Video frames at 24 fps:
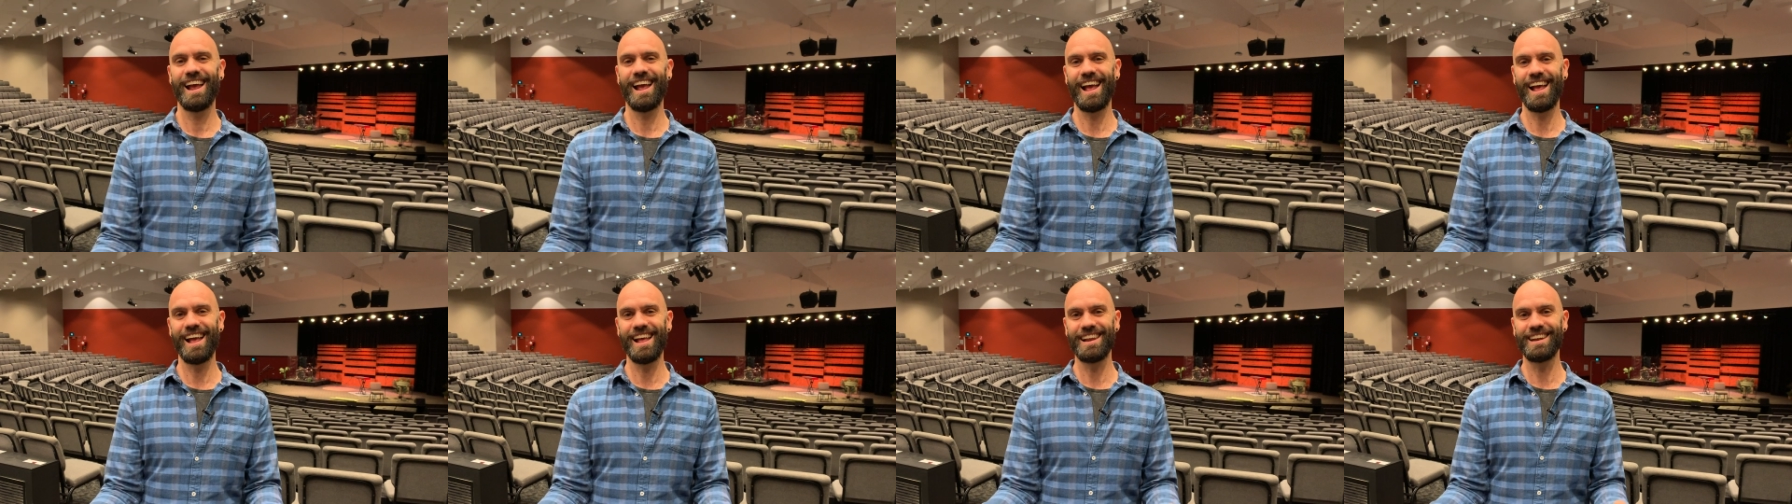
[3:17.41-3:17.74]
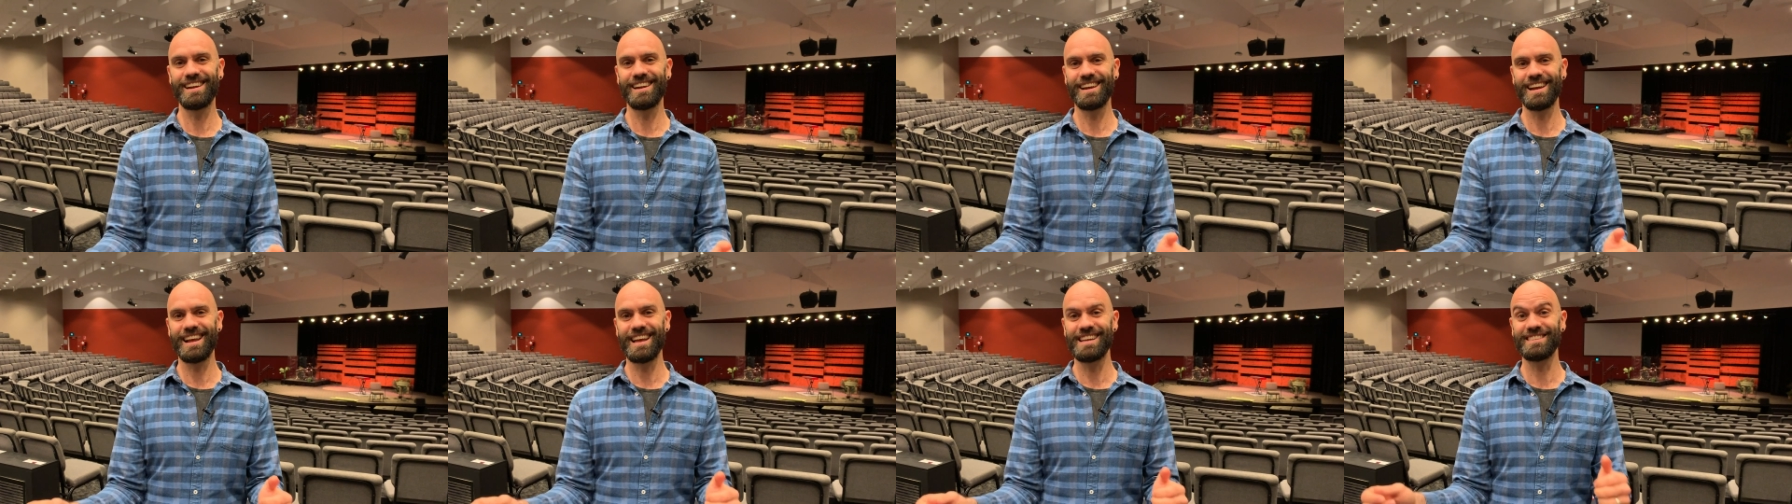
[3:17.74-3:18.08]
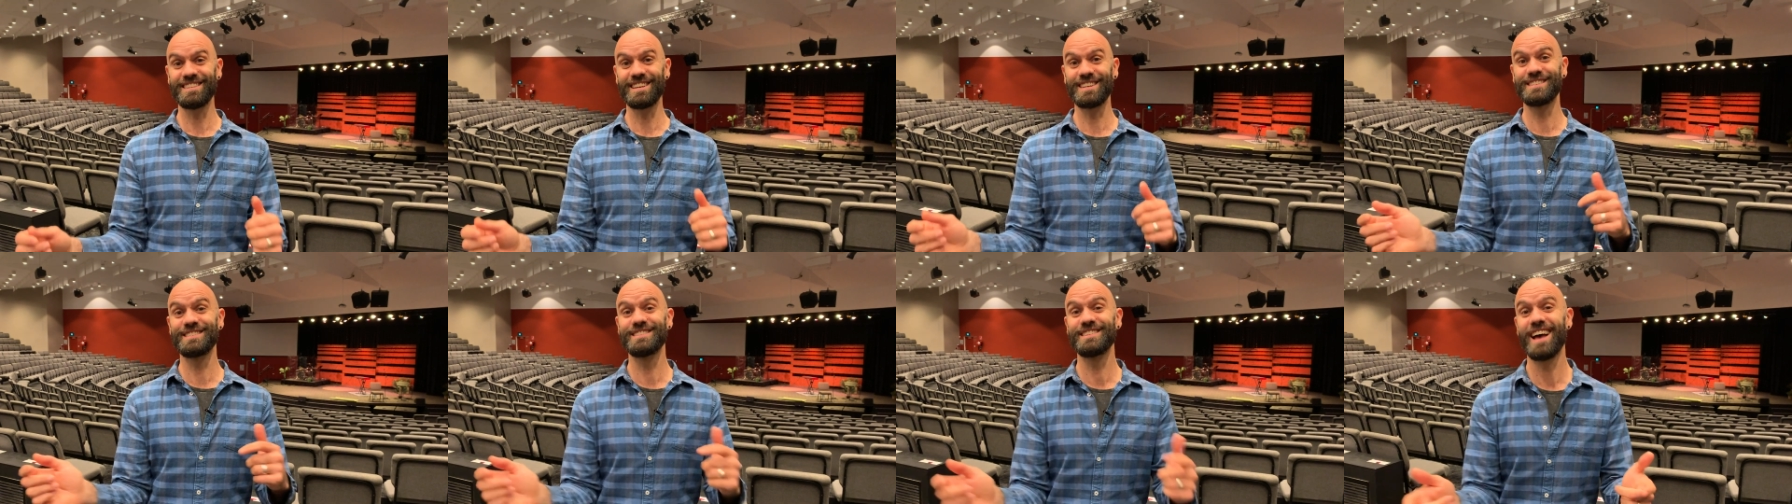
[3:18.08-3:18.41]
And
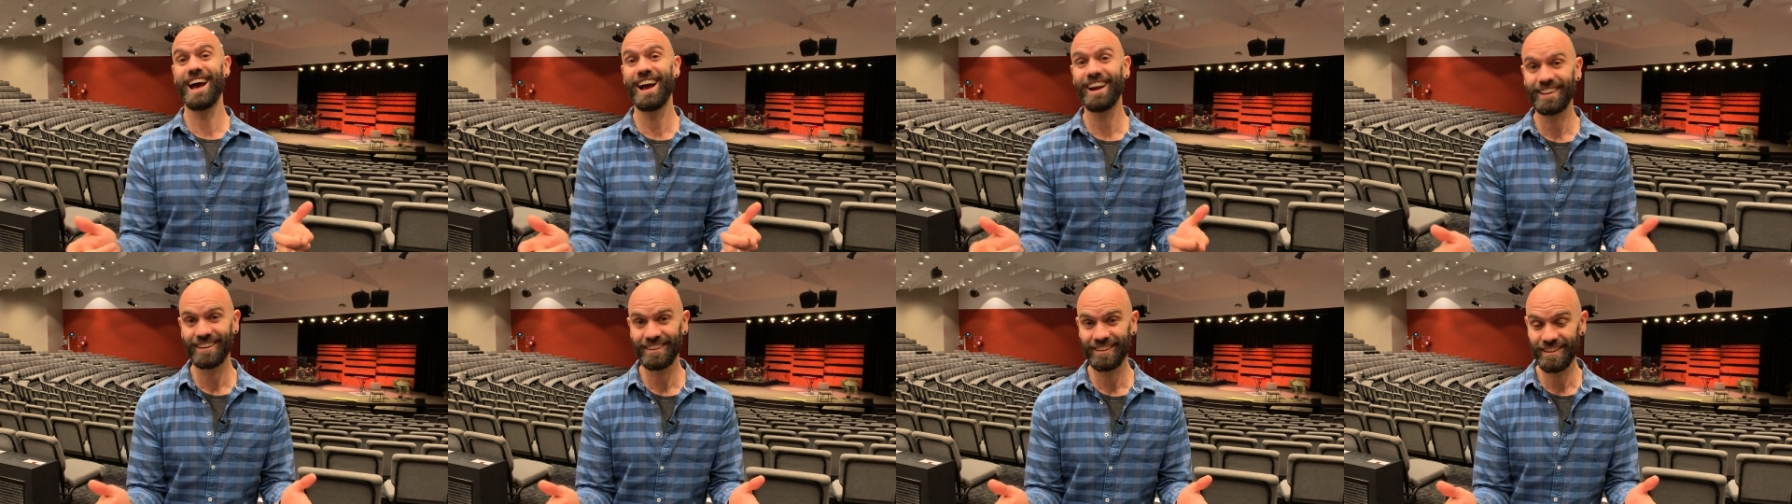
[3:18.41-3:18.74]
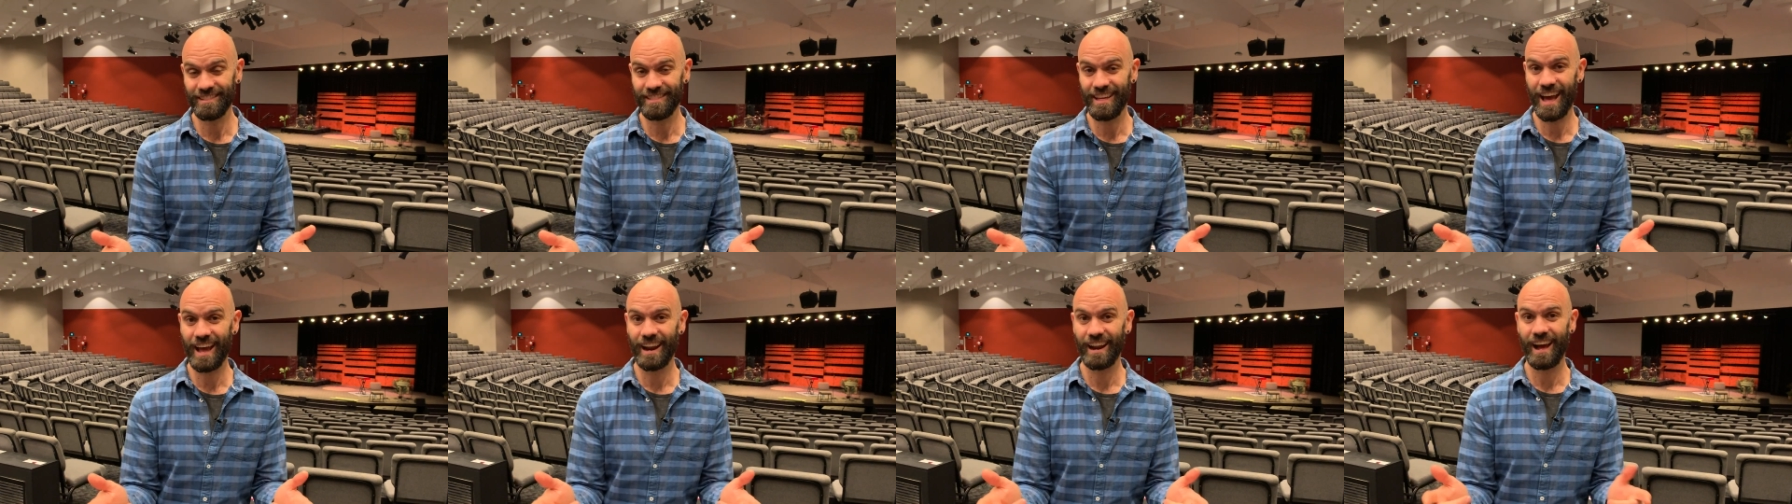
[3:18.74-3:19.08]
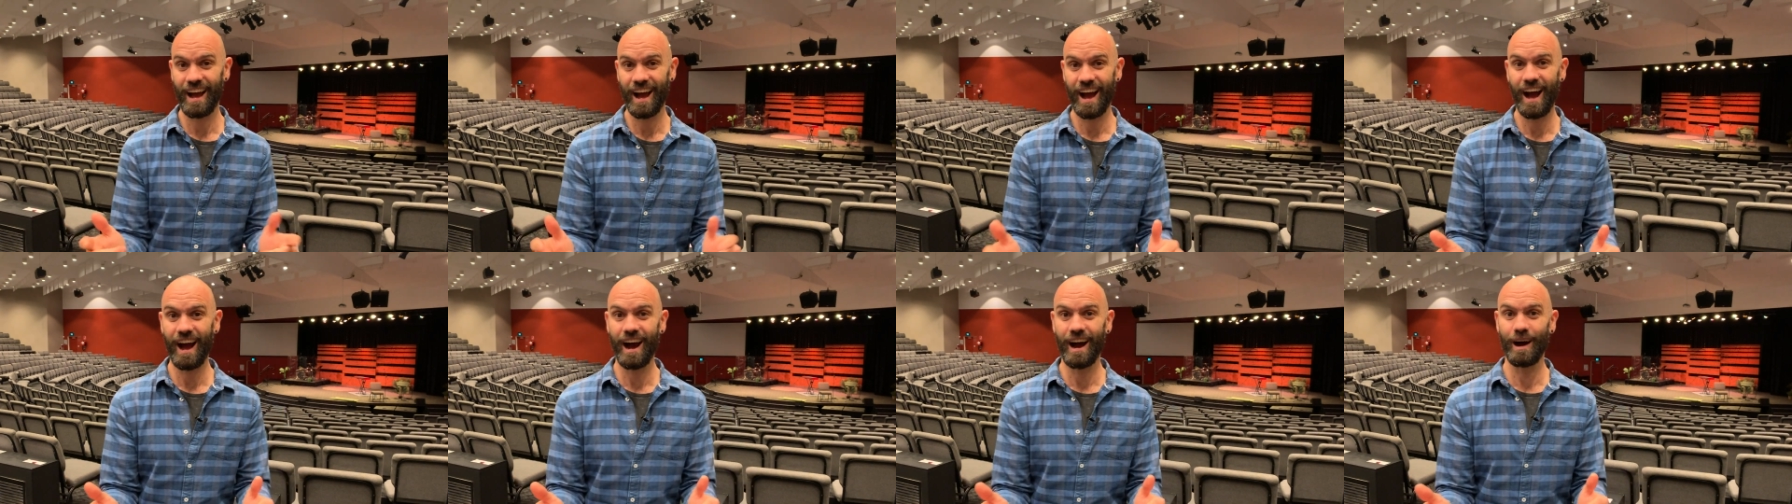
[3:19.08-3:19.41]
it's exactly that
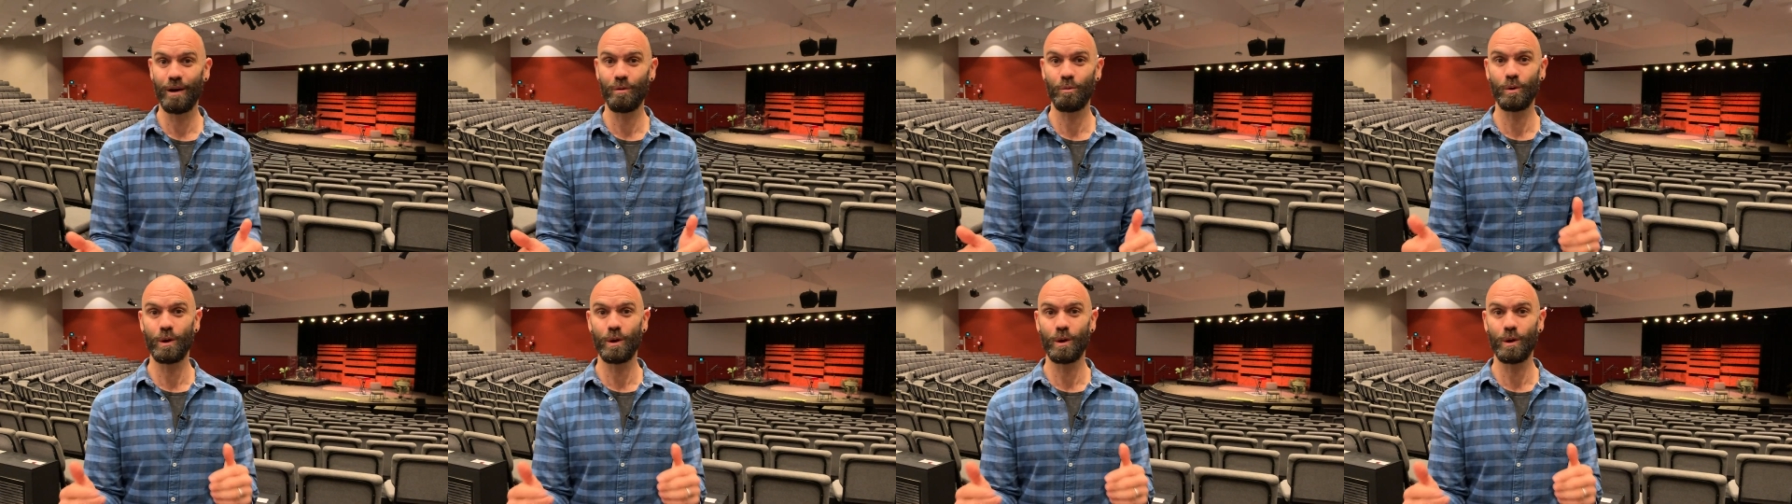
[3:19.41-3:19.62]
heart